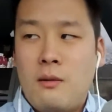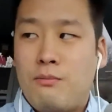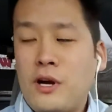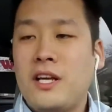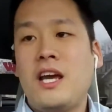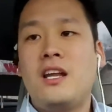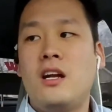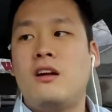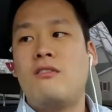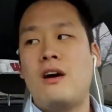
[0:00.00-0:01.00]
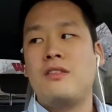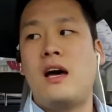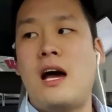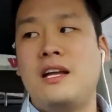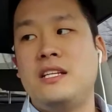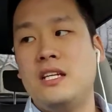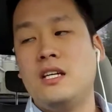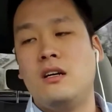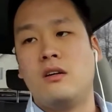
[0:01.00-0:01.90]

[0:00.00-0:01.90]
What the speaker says: predicated around the idea,